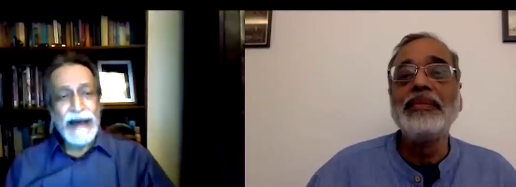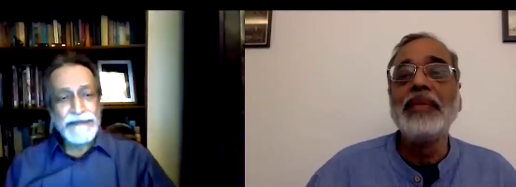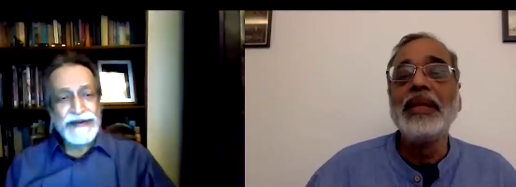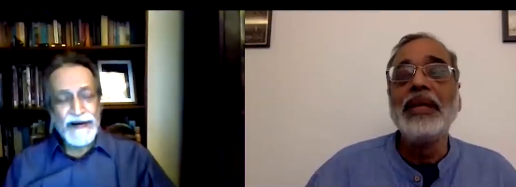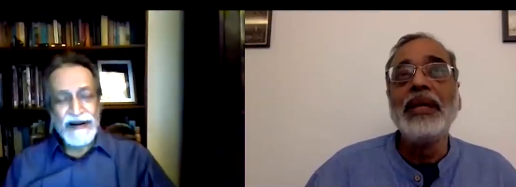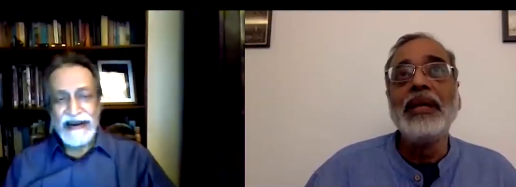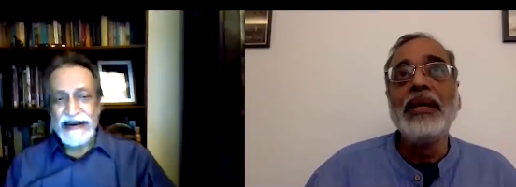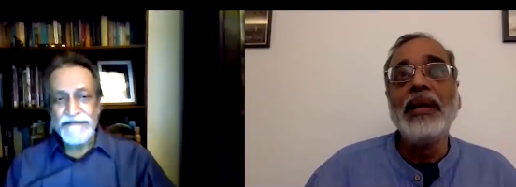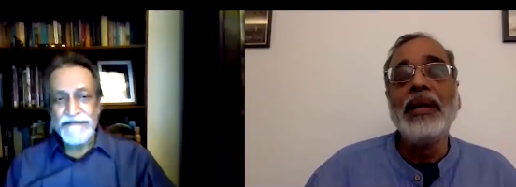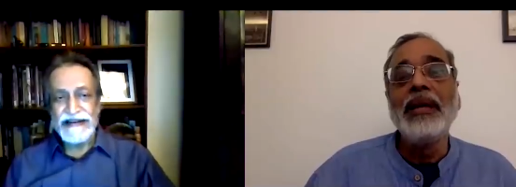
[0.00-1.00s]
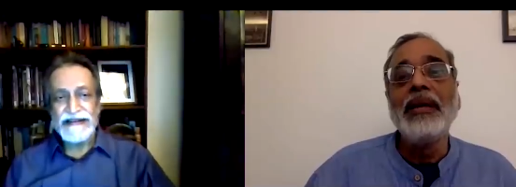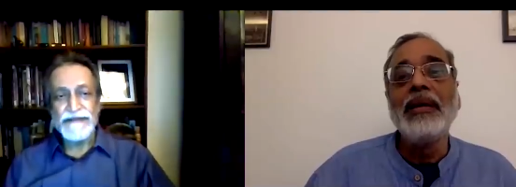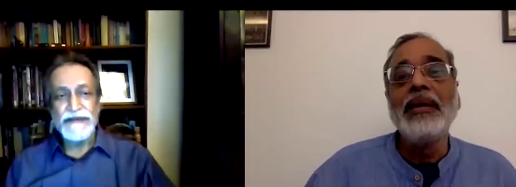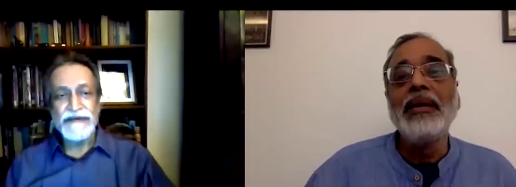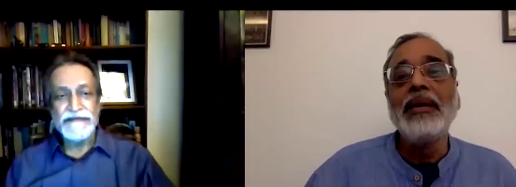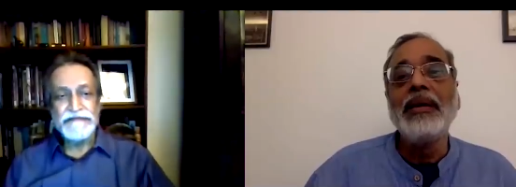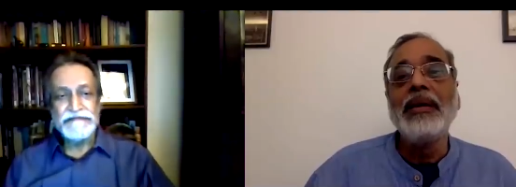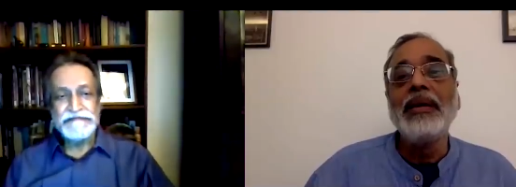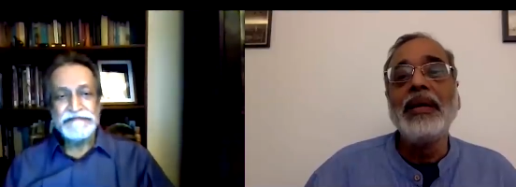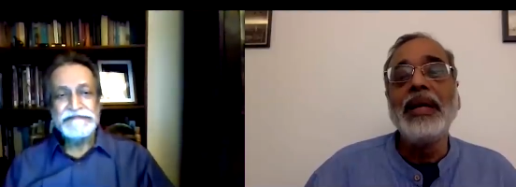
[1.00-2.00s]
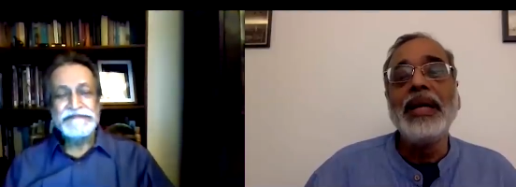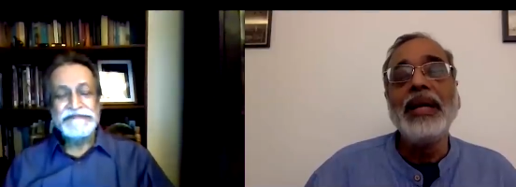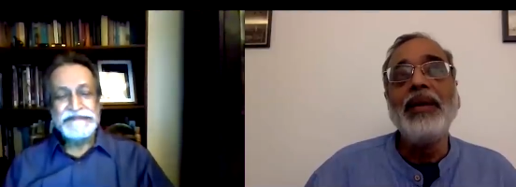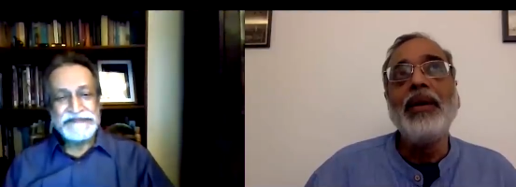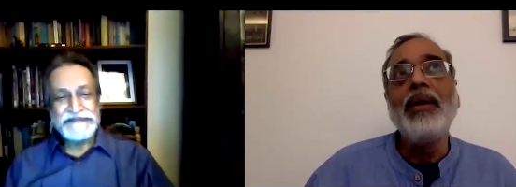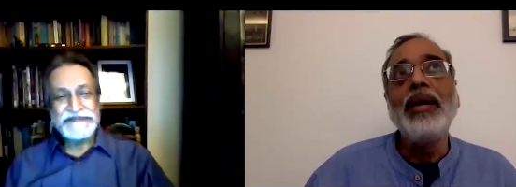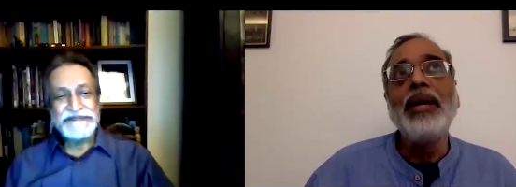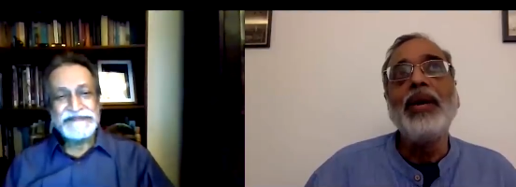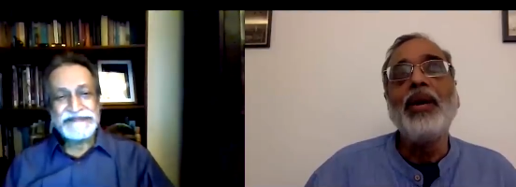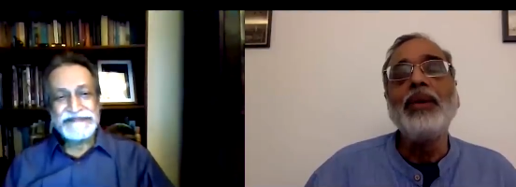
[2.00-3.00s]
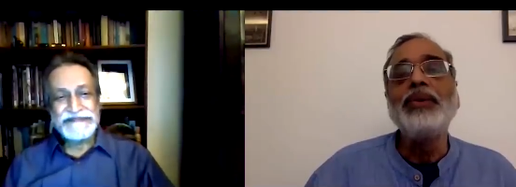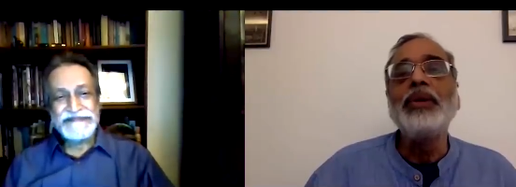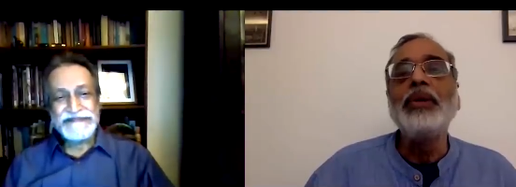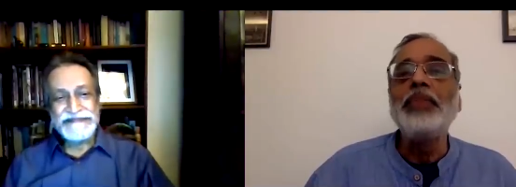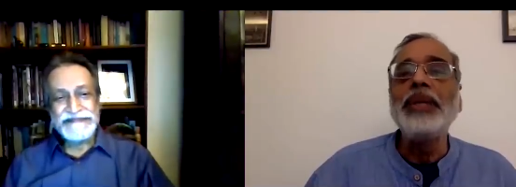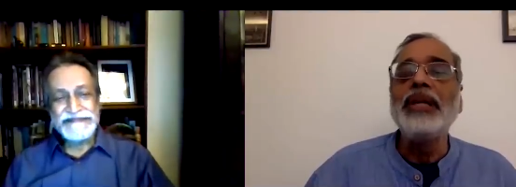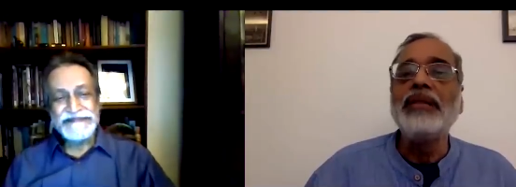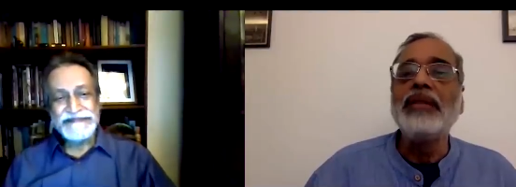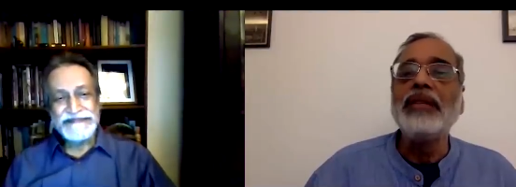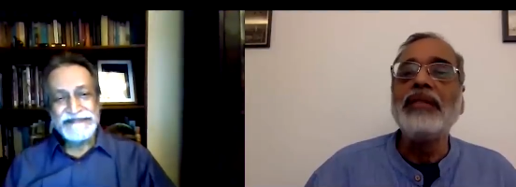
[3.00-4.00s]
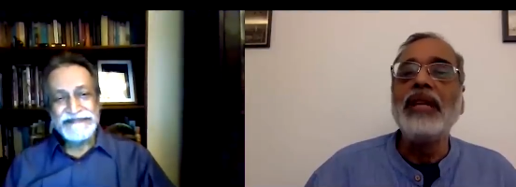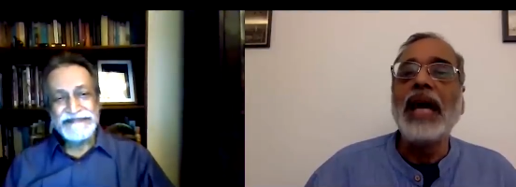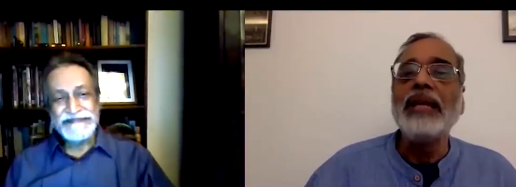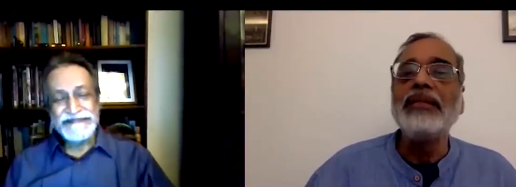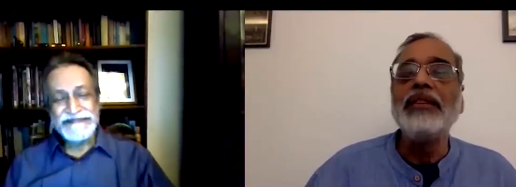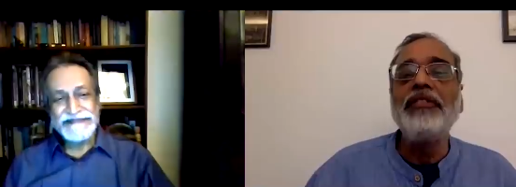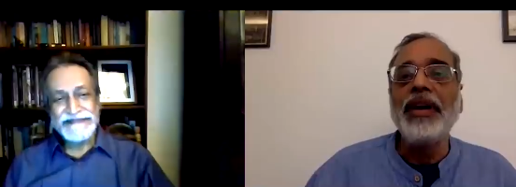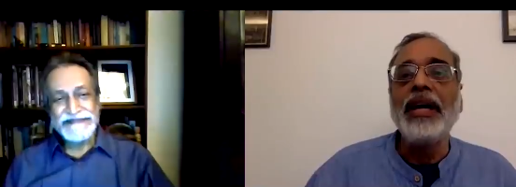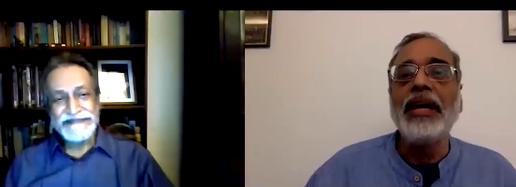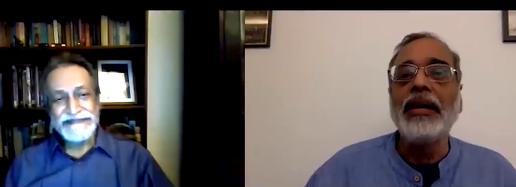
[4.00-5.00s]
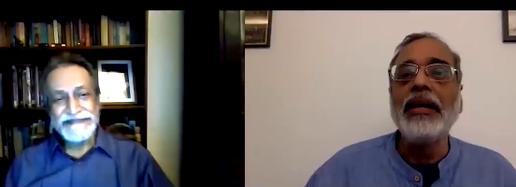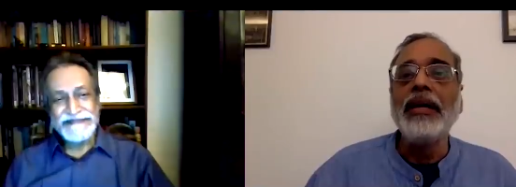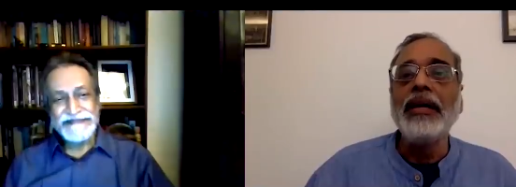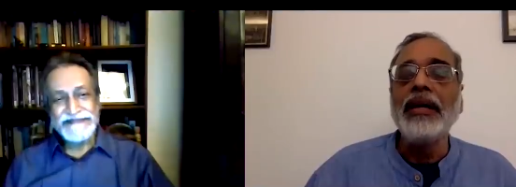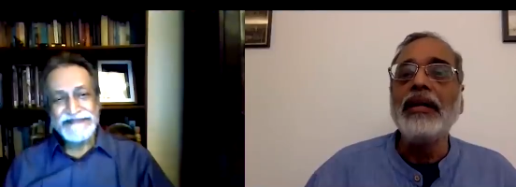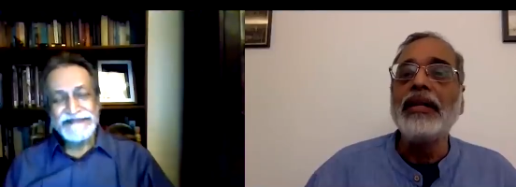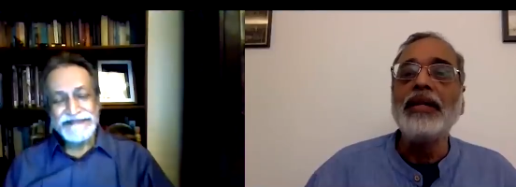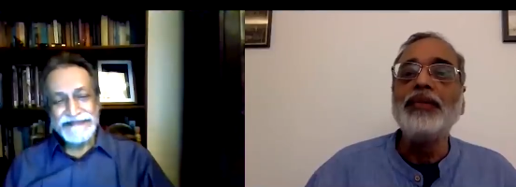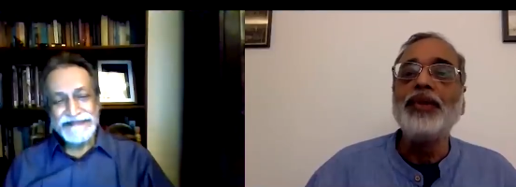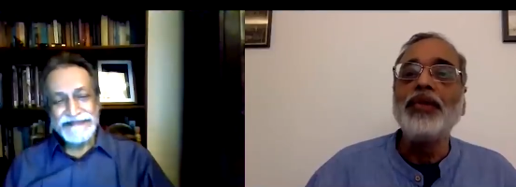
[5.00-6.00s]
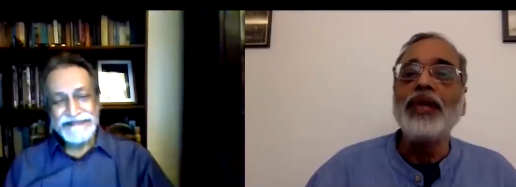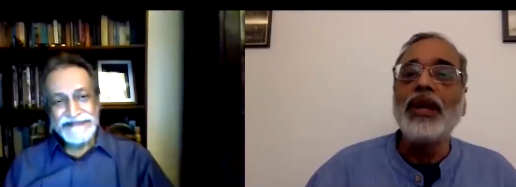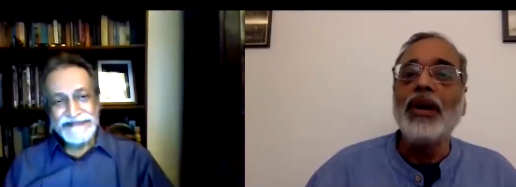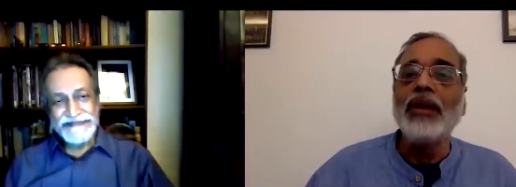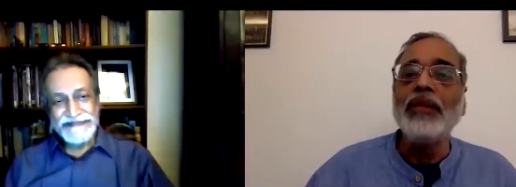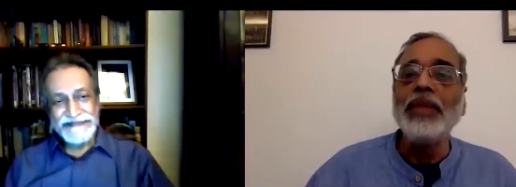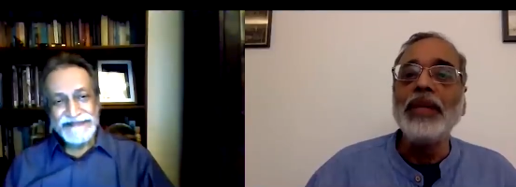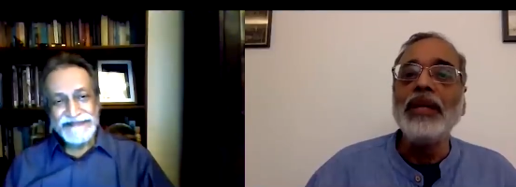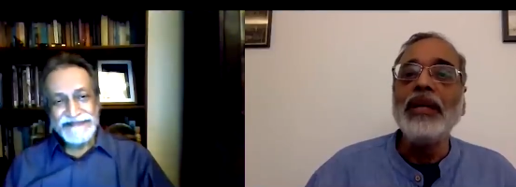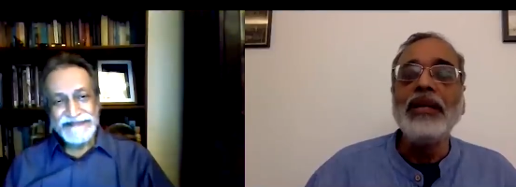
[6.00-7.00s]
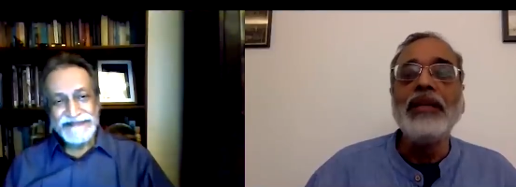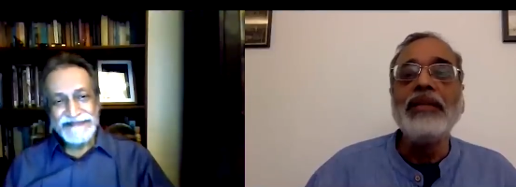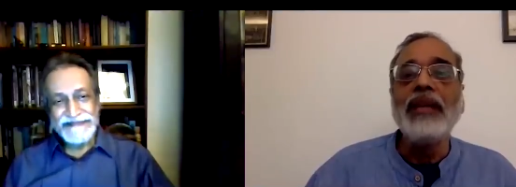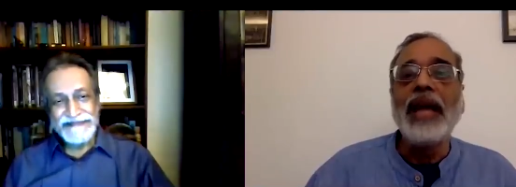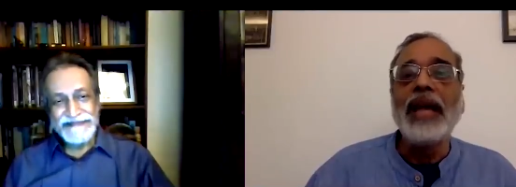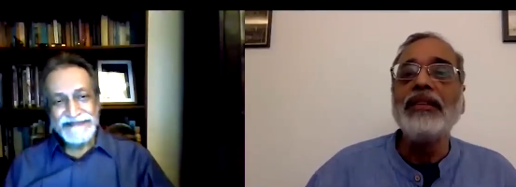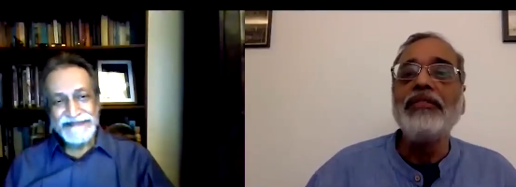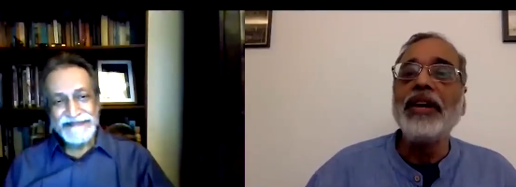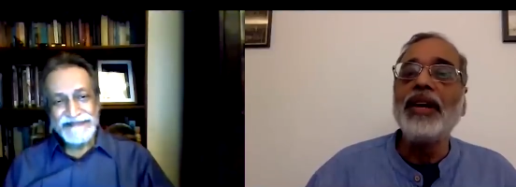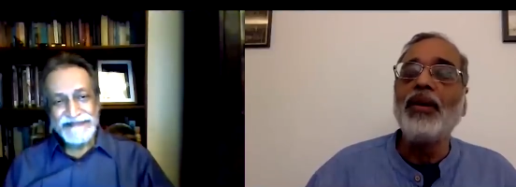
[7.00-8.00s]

Speaker 1: Absolutely indefensible.
Speaker 2: You know, it also appears there is a laissez-faire in terms of the economy. There is a laissez-faire